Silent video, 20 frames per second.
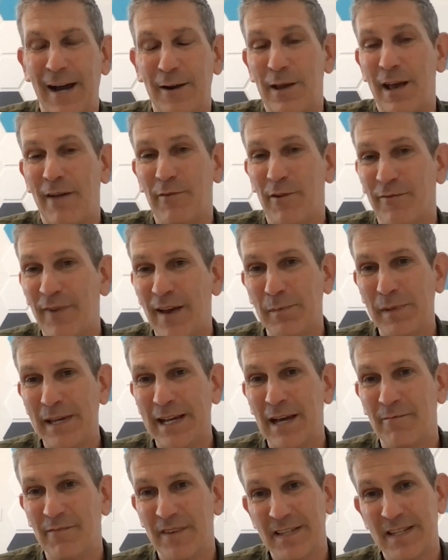how do you have your
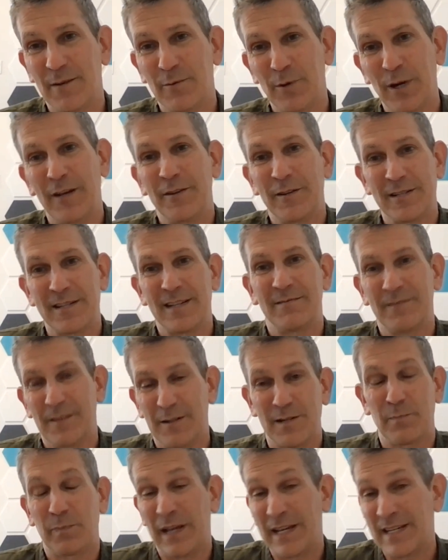family come visit? Well, there's
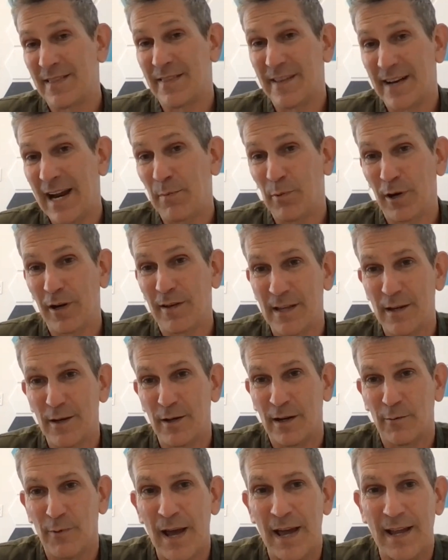a place in the neighborhood that
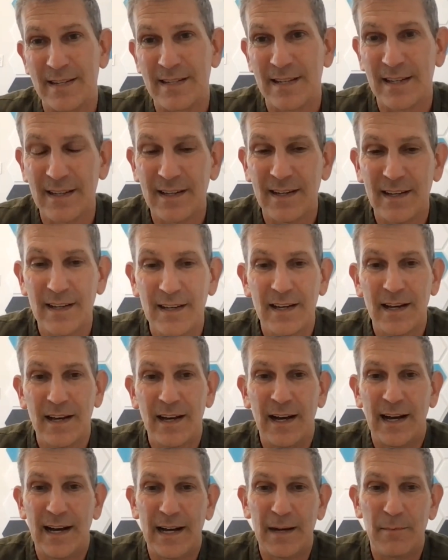you can rent.
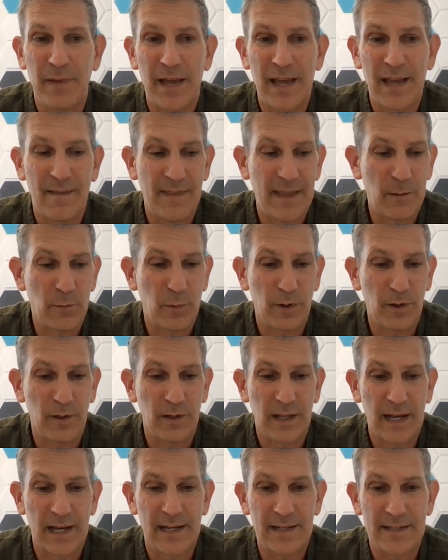And then
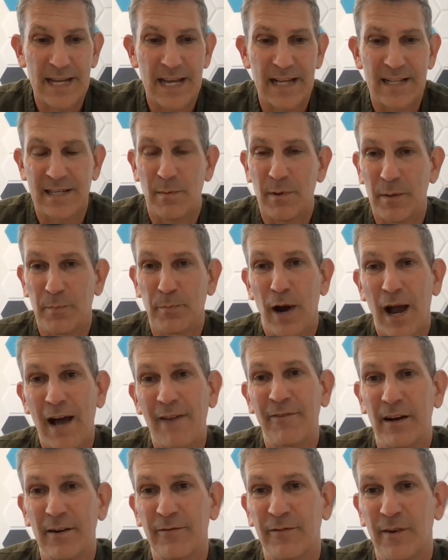we'll take some of the
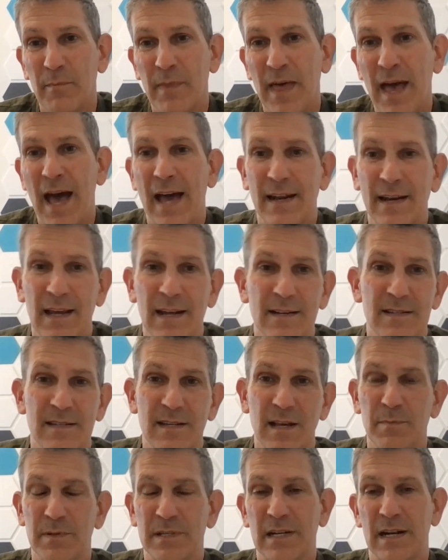profit from that and
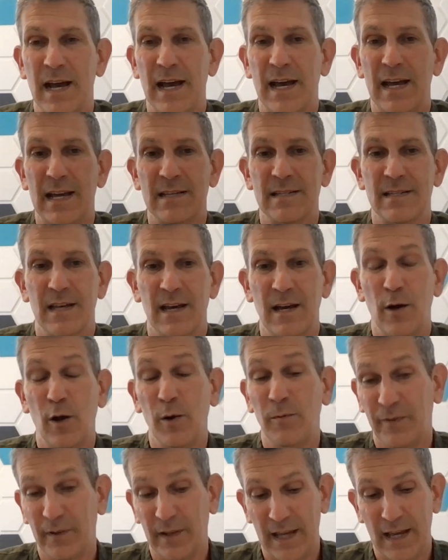subsidize.
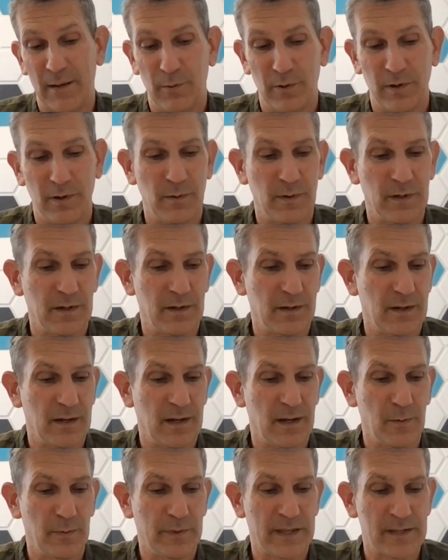Hopefully,
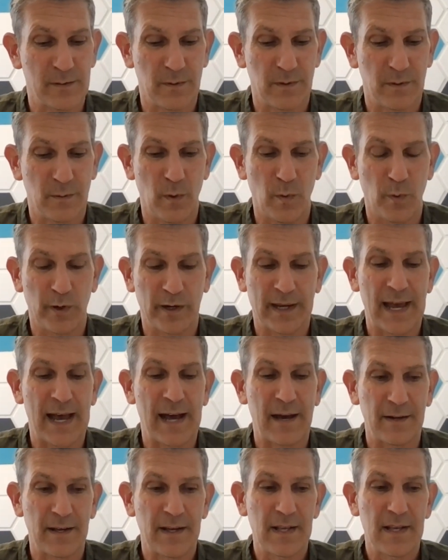I hope this will work
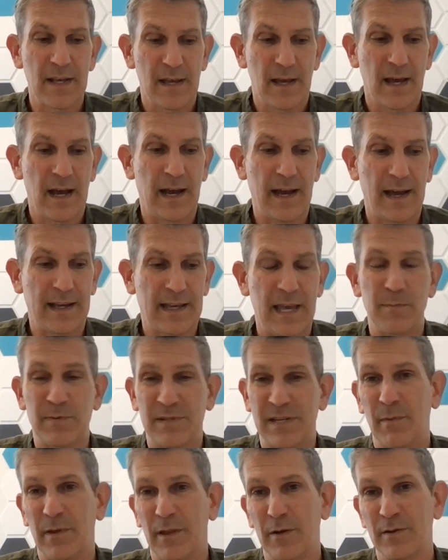out.
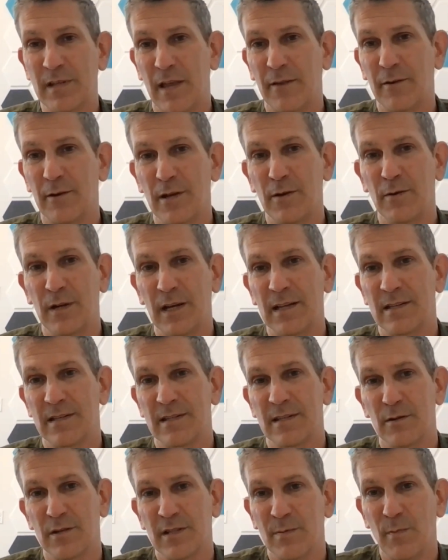Keep some of those other
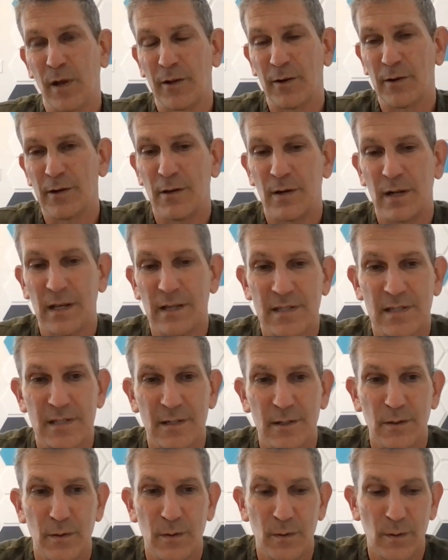units, those smaller units,
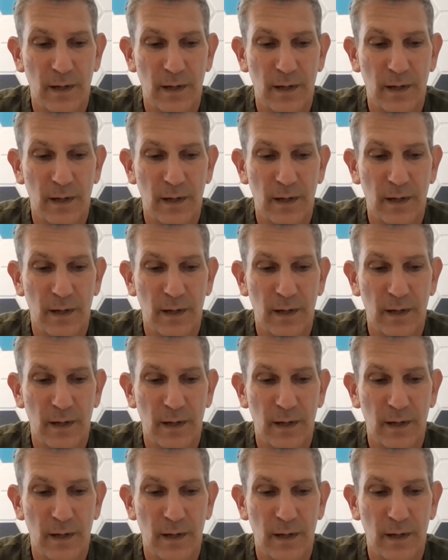